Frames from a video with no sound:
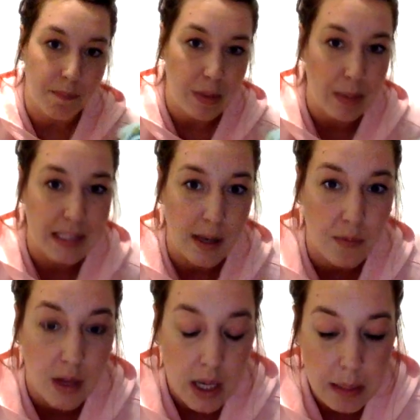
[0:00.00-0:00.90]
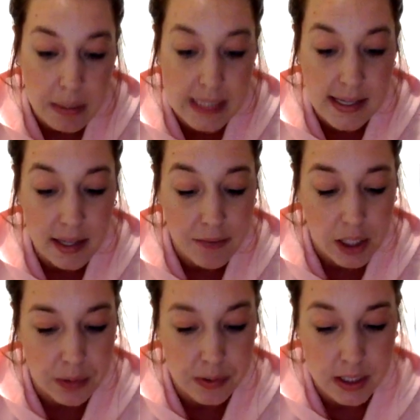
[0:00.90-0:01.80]
for myself because I live
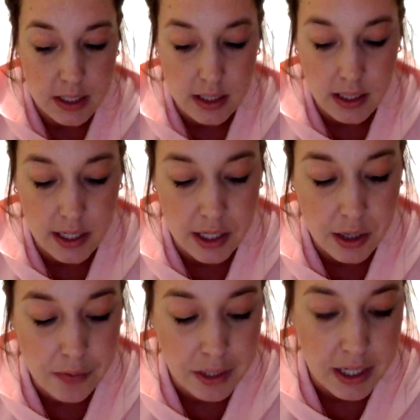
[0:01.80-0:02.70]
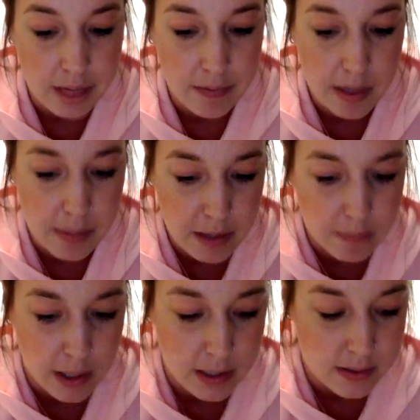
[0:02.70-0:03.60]
alone and I don't really have very many
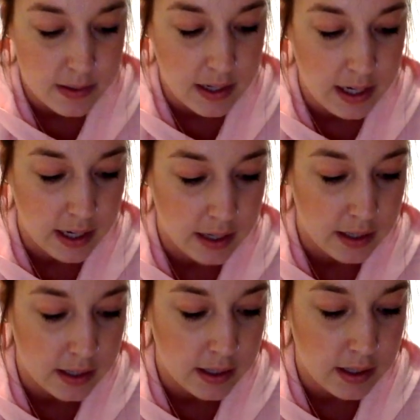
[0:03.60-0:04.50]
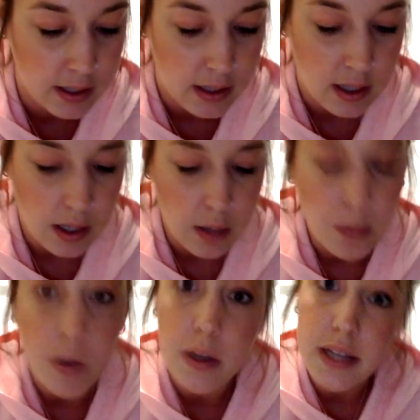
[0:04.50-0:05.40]
friends. And,
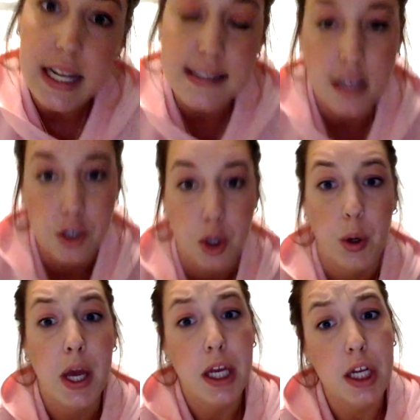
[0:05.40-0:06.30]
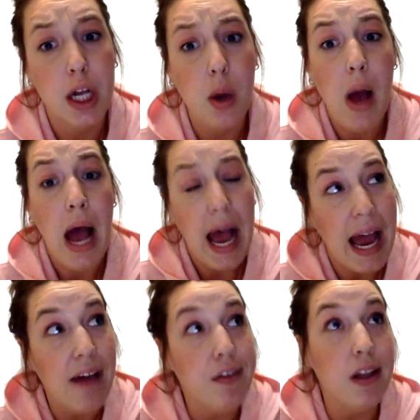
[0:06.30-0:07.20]
well, that's not true. You know, I
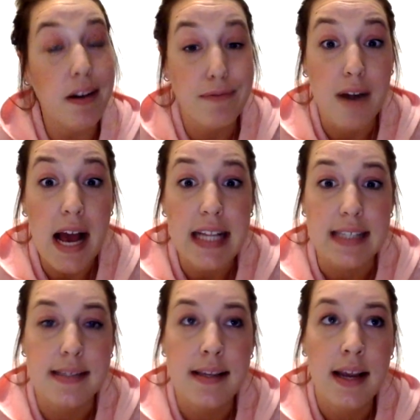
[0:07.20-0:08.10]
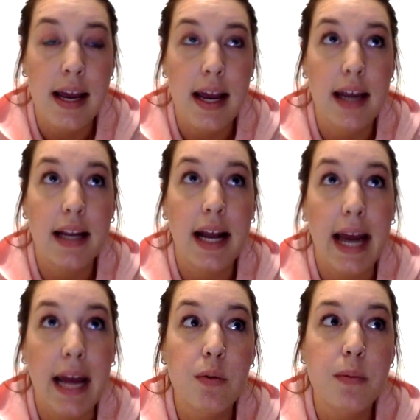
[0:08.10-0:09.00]
have a lot of friends. And I
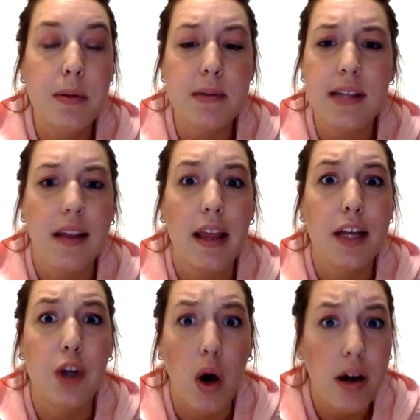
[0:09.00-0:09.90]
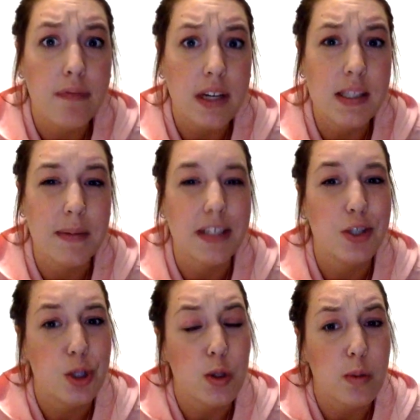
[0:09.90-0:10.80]
hate when people say that they don't have friends because
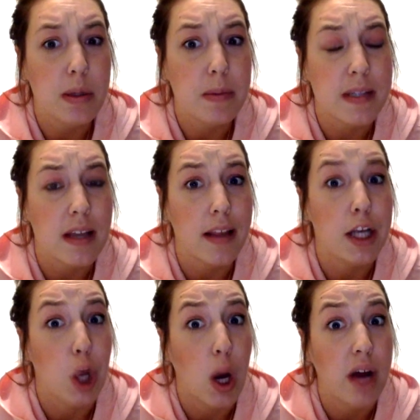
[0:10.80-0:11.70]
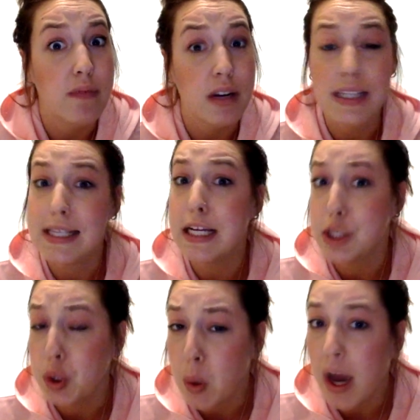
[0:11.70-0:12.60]
usually when people say that they don't have friends, they
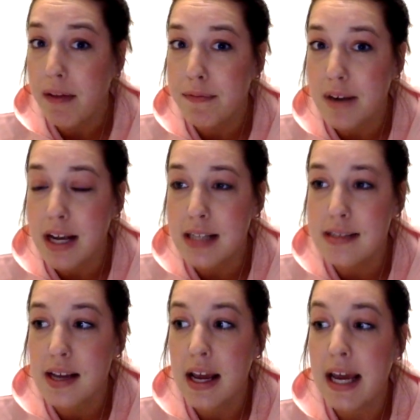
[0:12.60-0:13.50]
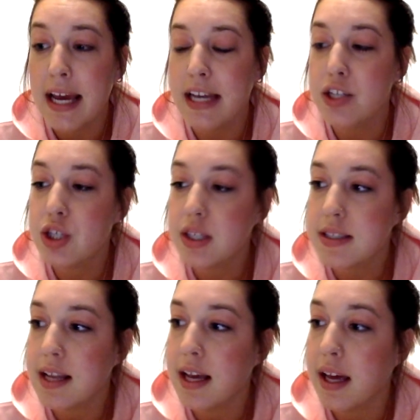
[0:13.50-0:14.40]
do have friends. It's just
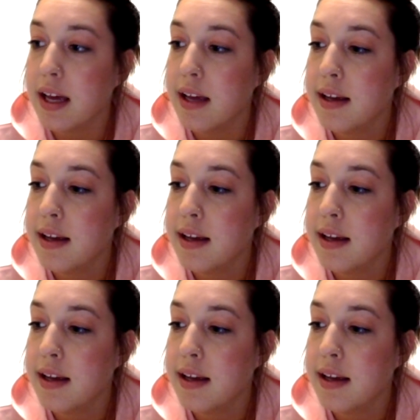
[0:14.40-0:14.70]
that